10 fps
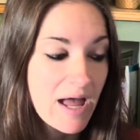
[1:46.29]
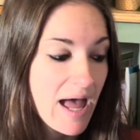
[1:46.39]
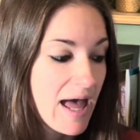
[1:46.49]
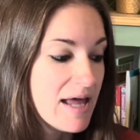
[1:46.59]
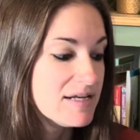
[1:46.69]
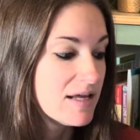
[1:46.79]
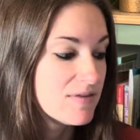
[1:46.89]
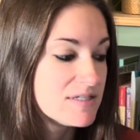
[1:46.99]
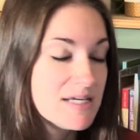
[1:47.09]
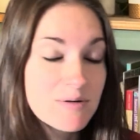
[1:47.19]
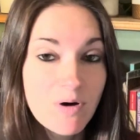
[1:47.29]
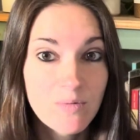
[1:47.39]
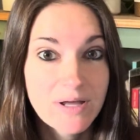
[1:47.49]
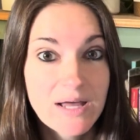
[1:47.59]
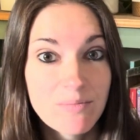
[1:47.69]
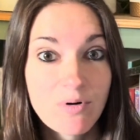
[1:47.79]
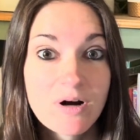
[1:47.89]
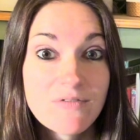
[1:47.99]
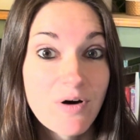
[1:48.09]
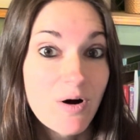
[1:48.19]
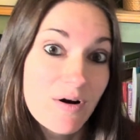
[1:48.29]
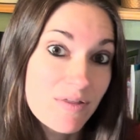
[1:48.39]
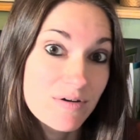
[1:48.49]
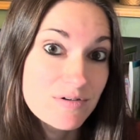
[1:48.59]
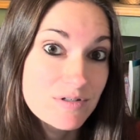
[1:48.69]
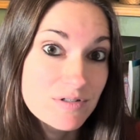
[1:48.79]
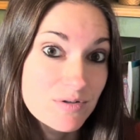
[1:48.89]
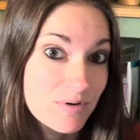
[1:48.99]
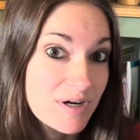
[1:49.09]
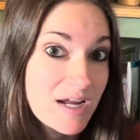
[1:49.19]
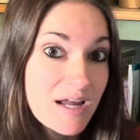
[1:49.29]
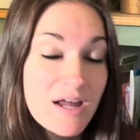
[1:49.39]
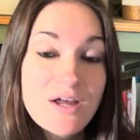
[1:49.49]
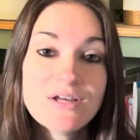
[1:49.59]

And in the sequel, we get more of Arthur's story.